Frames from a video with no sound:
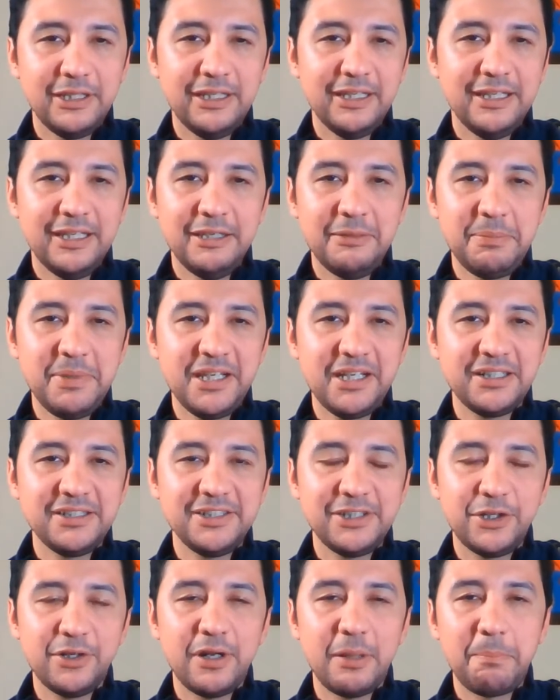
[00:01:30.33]
it'd be
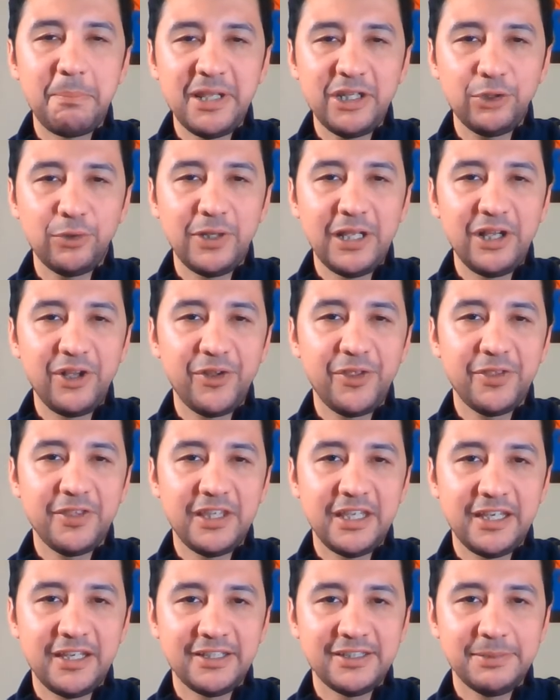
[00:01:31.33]
considered a mental health
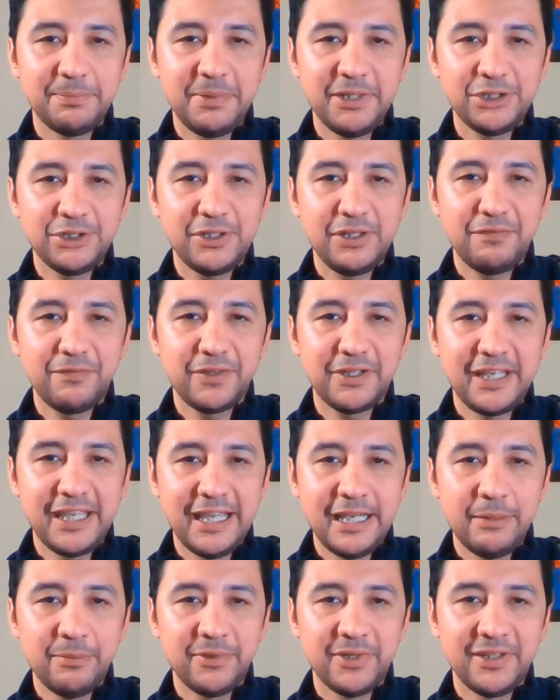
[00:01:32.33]
day, especially for
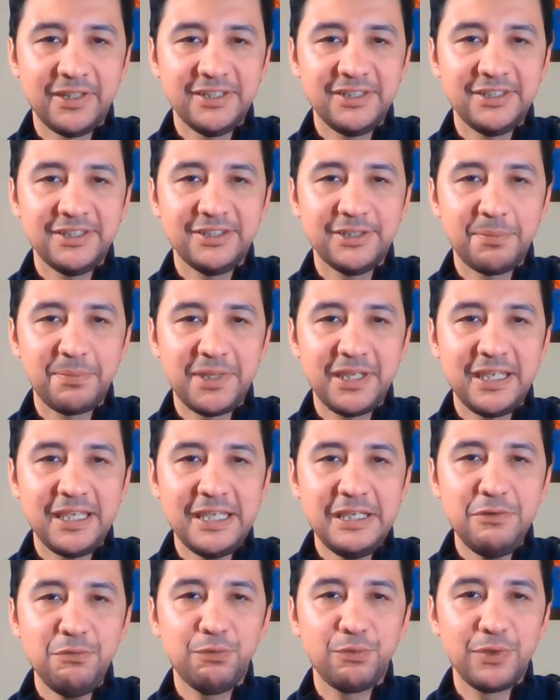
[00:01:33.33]
Cameron. This is something
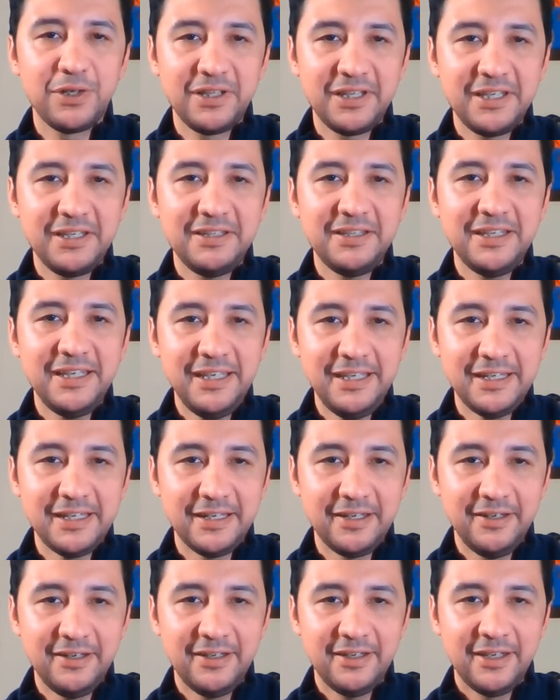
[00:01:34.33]
he really
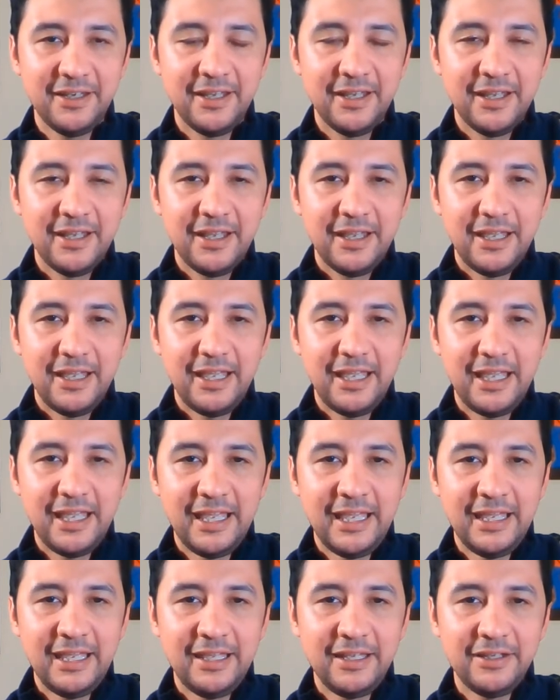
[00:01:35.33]
needed.
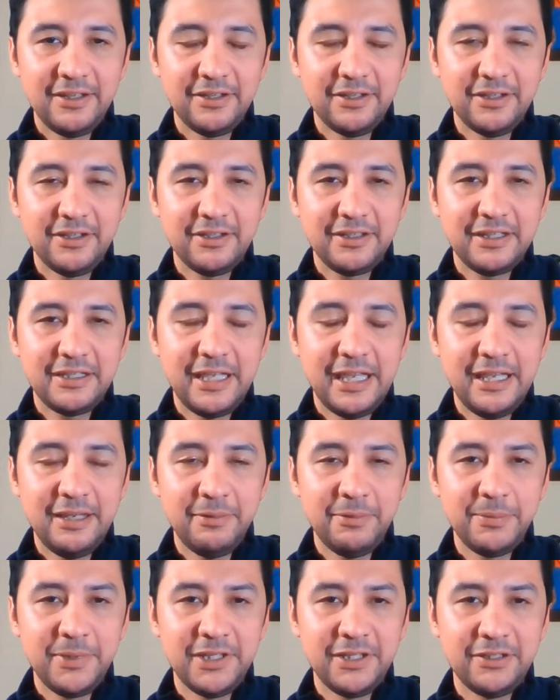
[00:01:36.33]
And
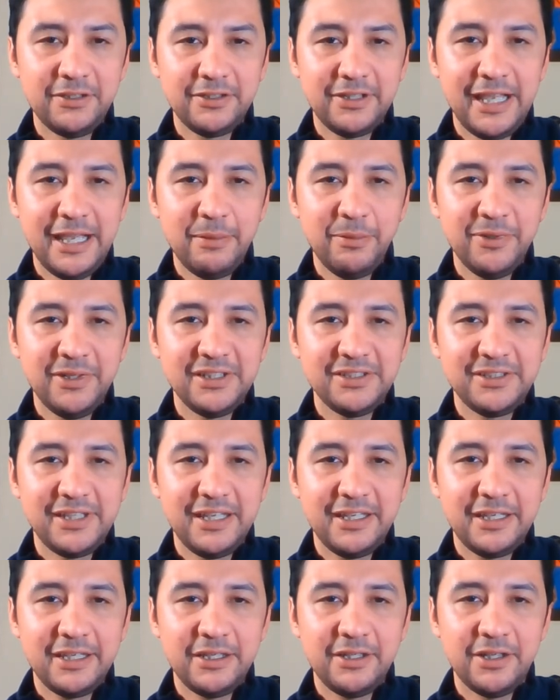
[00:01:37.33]
Cameron is
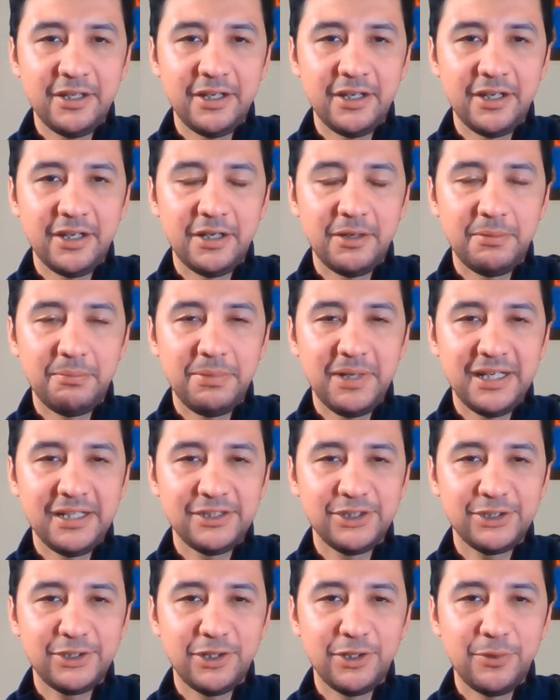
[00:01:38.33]
taken by
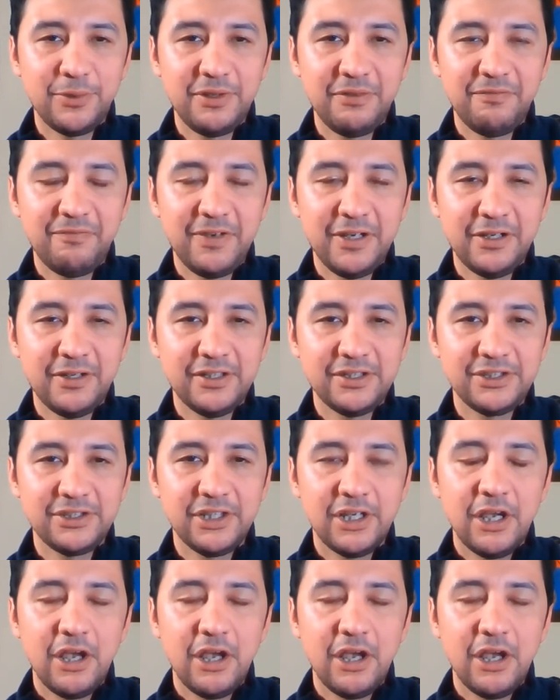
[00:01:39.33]
Sloane and Ferris